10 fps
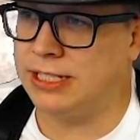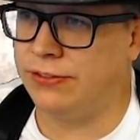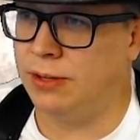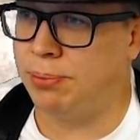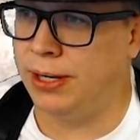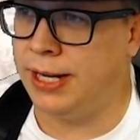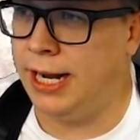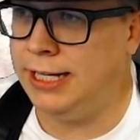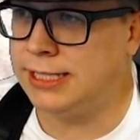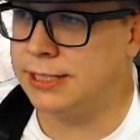backside flip, pretty
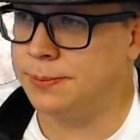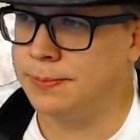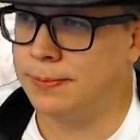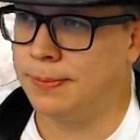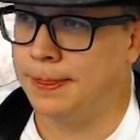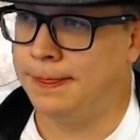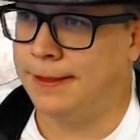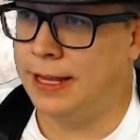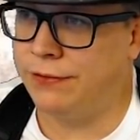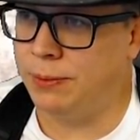nice.
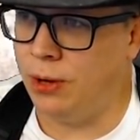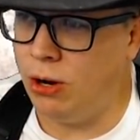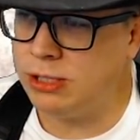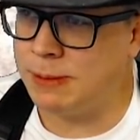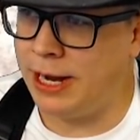Kickflip nose